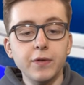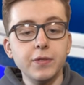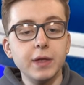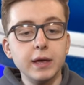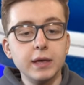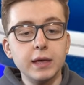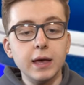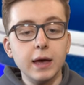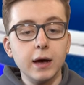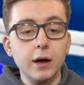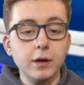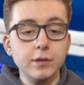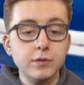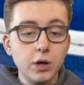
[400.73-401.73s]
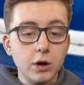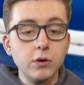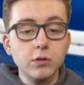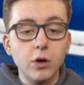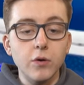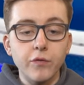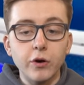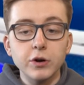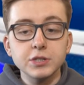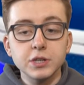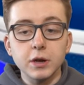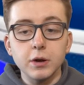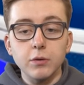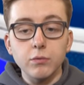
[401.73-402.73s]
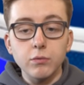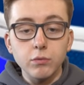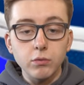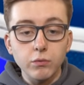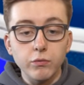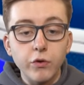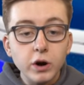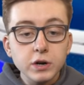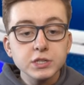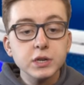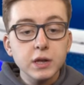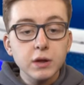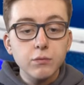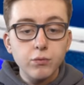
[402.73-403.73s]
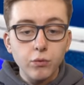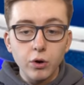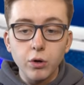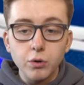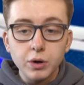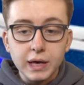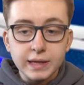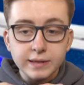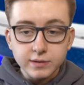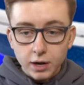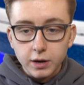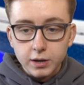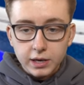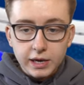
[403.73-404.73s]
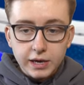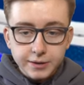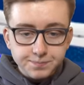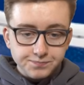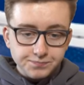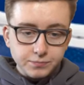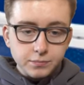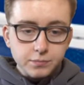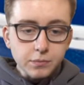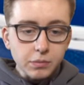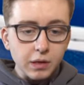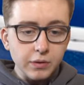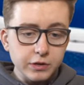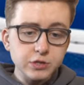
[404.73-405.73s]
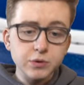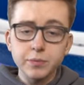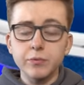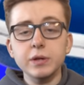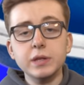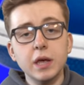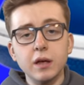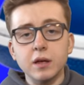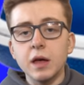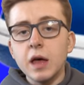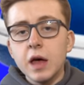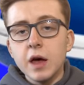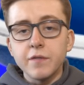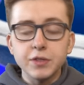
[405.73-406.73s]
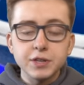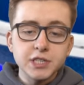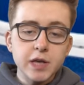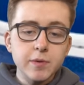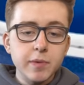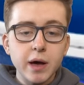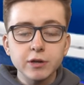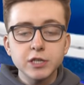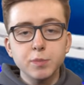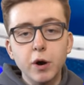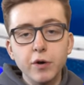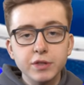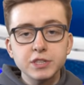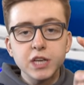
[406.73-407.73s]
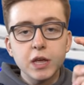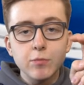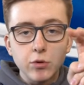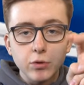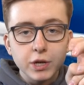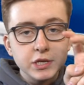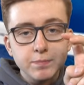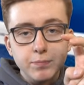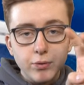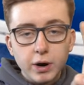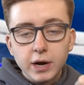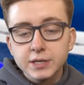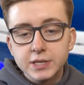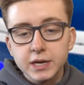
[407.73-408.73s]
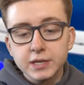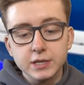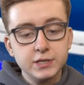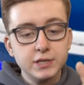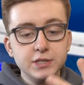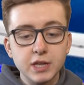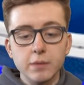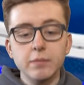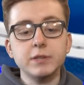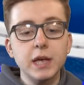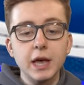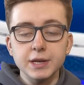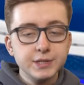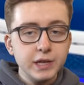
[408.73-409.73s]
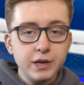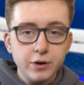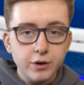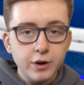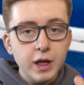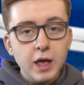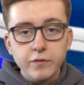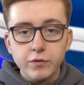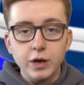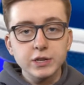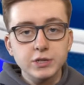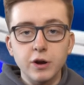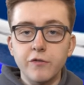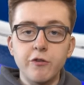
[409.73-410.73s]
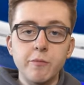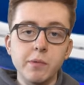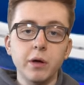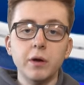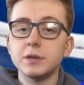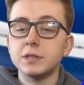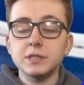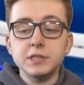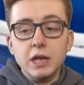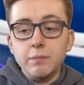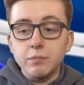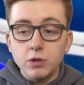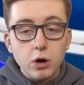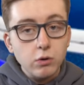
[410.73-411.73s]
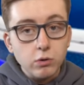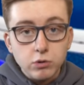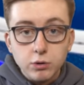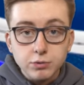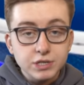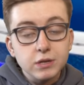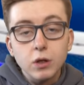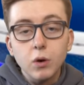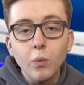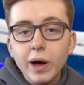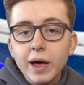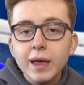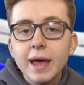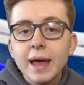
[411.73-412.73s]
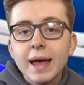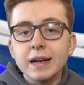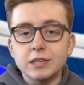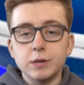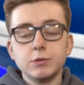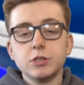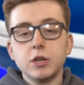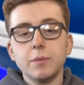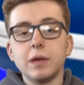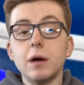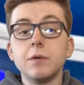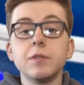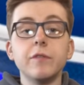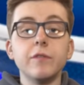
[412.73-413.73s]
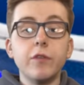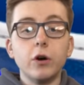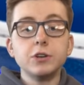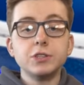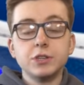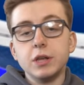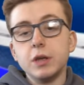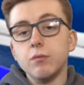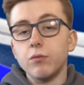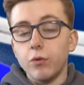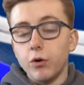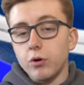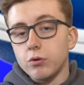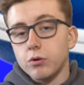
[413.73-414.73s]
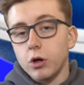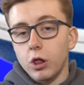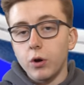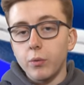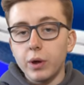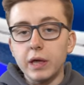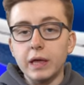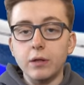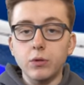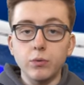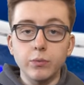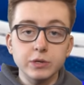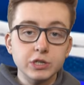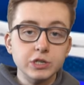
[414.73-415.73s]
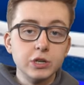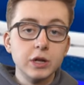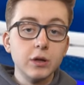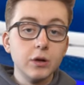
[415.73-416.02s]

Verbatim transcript: the Nike uh, Dunk Low Varsity Varsity Royal Kentucky. This will be retailing for the same amount. It's part of the same release process. It's the same exact sneaker. If you guys aren't familiar, it's the same Dunk Low silhouette, except it's coming out in the Varsity Royal colorway, which is